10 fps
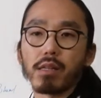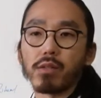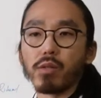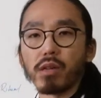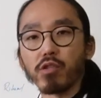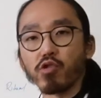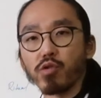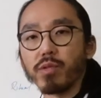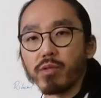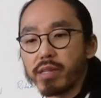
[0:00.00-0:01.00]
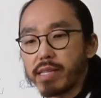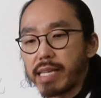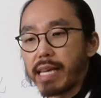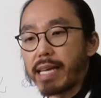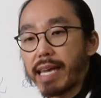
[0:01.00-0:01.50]
to a
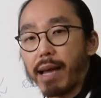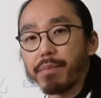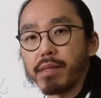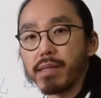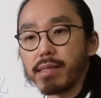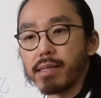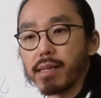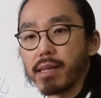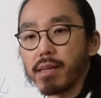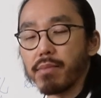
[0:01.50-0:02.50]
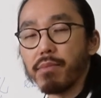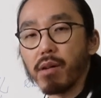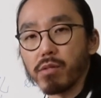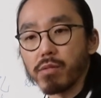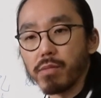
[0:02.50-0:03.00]
consumeristic, capitalistic
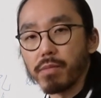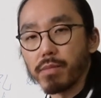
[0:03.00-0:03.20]
model.